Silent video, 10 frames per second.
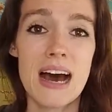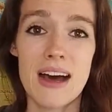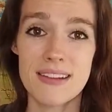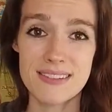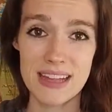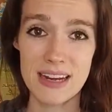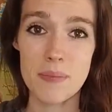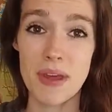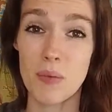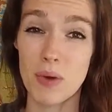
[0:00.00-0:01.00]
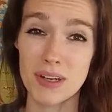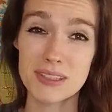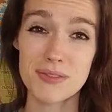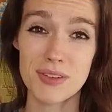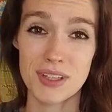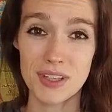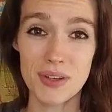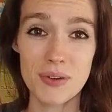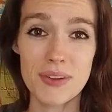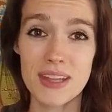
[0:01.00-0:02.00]
setup that works for
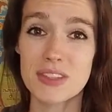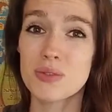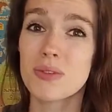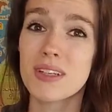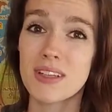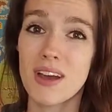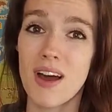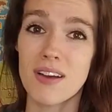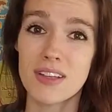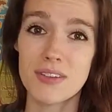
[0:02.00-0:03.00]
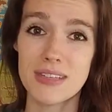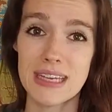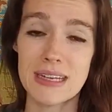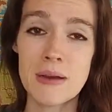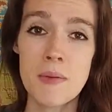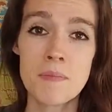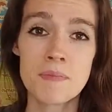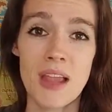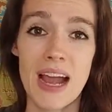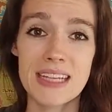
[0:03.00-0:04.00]
you, that's really all you need.
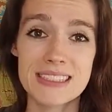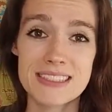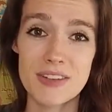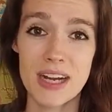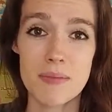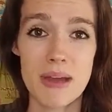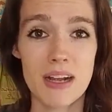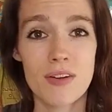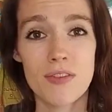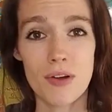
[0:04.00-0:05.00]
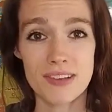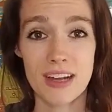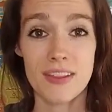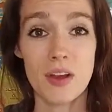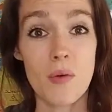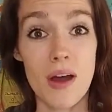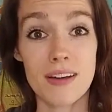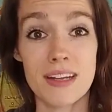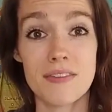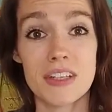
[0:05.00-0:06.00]
I just recommend focusing on the
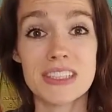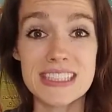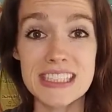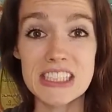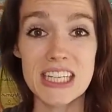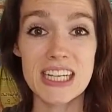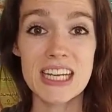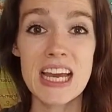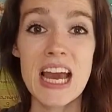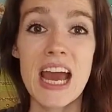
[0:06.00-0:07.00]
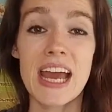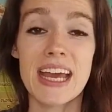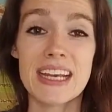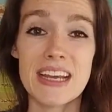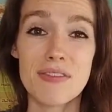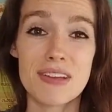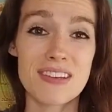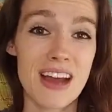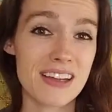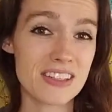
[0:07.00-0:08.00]
quality of your teaching, and if it's
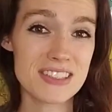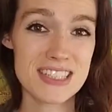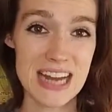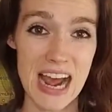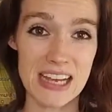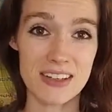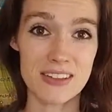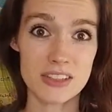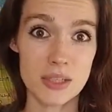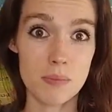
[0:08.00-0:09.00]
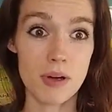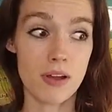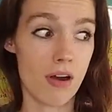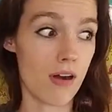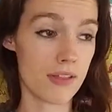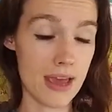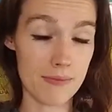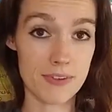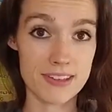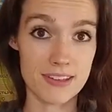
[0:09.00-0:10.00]
not your style to put all the
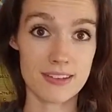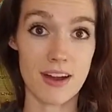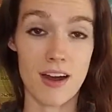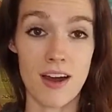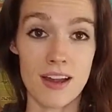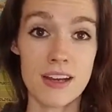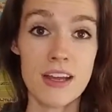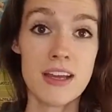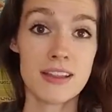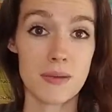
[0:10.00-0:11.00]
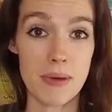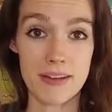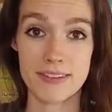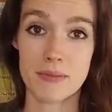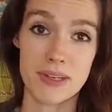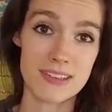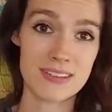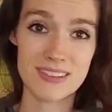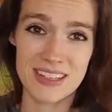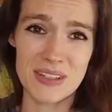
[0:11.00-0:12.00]
emphasis on the bells and whistles,
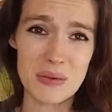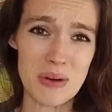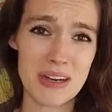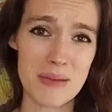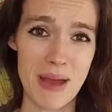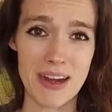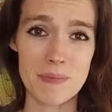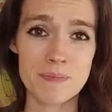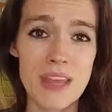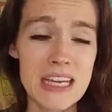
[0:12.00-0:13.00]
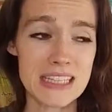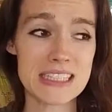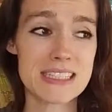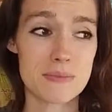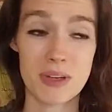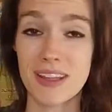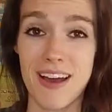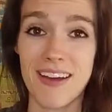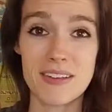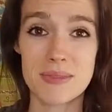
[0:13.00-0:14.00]
then don't worry about it. There's some really
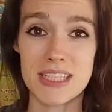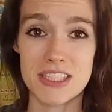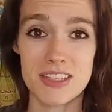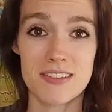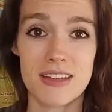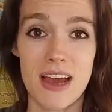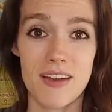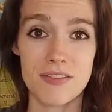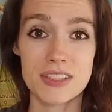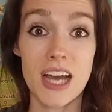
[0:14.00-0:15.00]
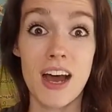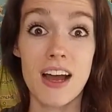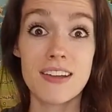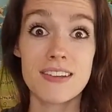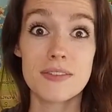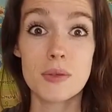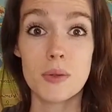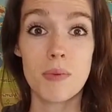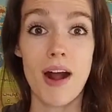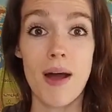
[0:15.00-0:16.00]
awesome teachers that have tons of cool
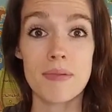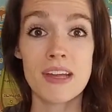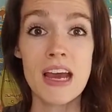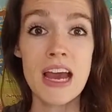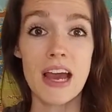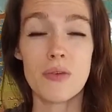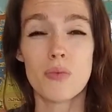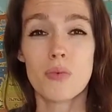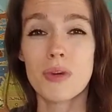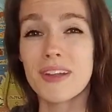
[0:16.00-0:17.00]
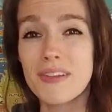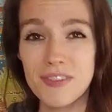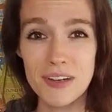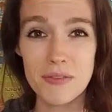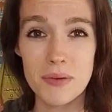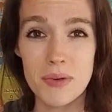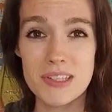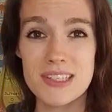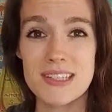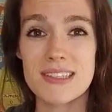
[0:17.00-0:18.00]
props and really fun reward
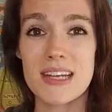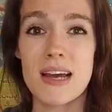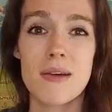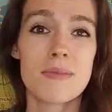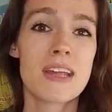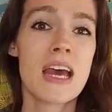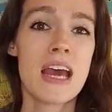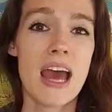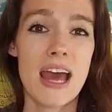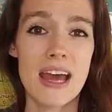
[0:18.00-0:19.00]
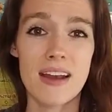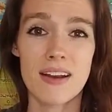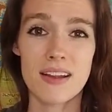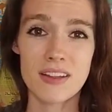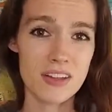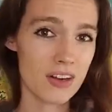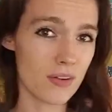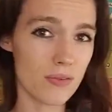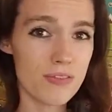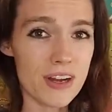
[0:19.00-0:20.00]
systems and,
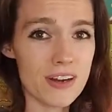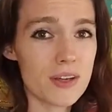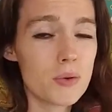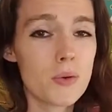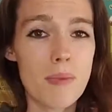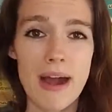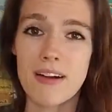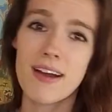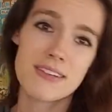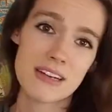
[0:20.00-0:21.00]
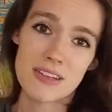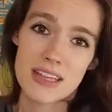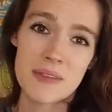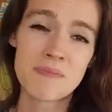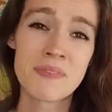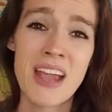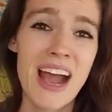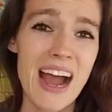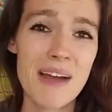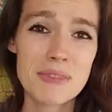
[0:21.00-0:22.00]
very cool backgrounds and everything.
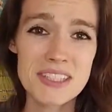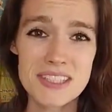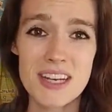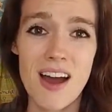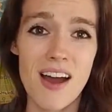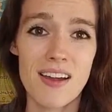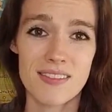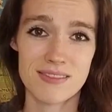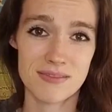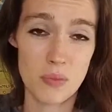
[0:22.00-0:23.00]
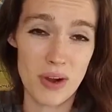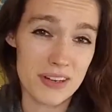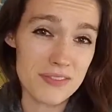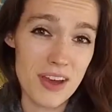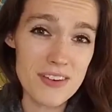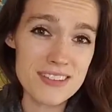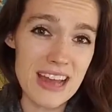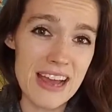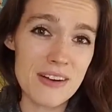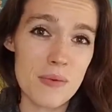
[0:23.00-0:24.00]
I'm just not one of those.
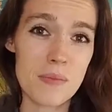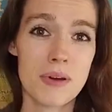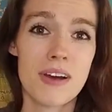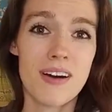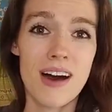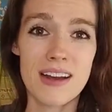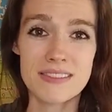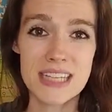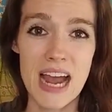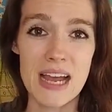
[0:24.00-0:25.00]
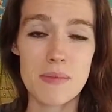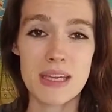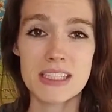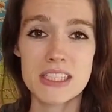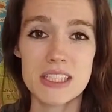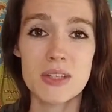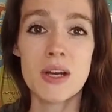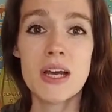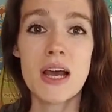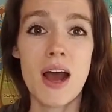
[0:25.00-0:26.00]
I don't put a lot of time into
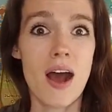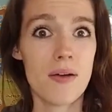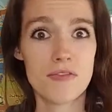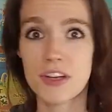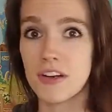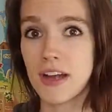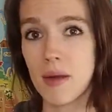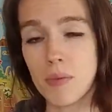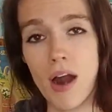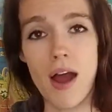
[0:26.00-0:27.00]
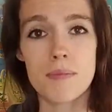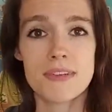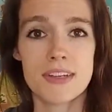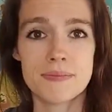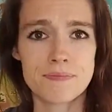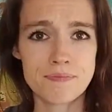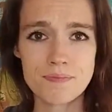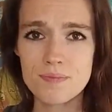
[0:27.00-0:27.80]
figuring out props and